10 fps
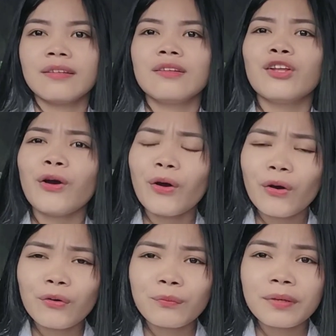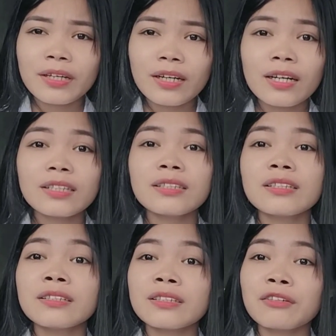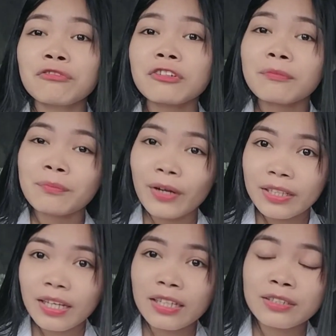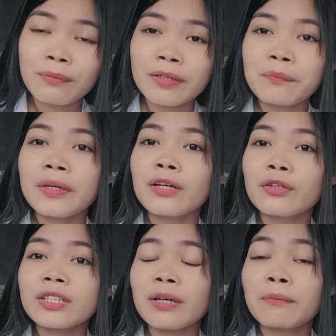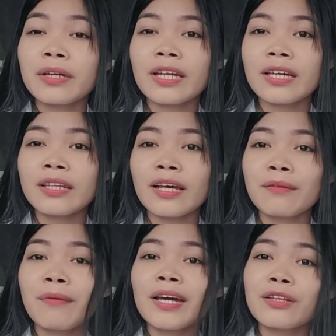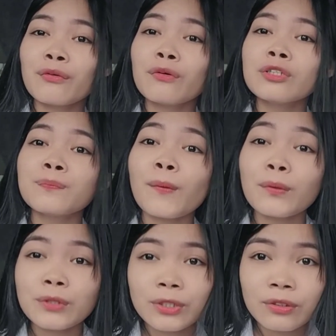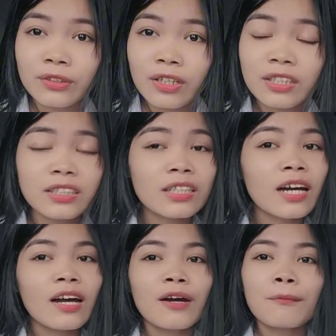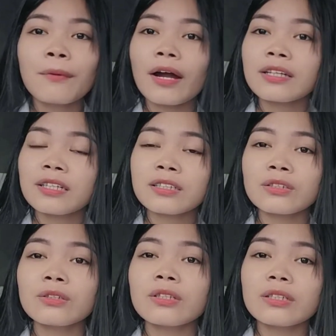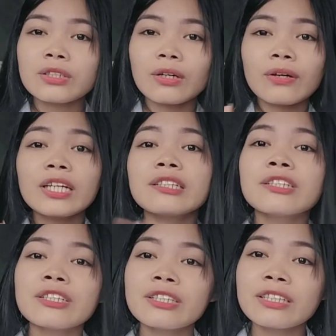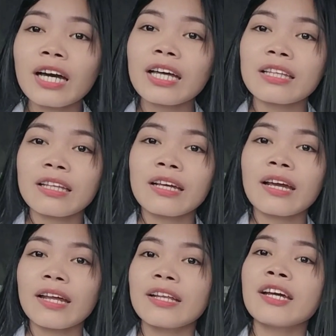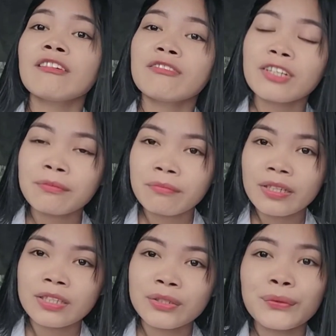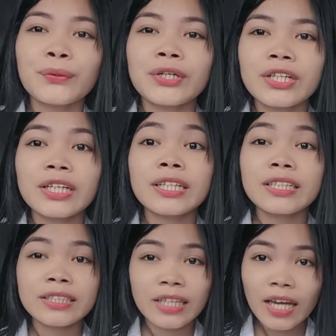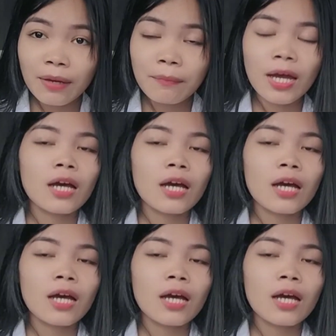No, because the food products might be contaminated by those poisonous products, so it should not and never be stored in the same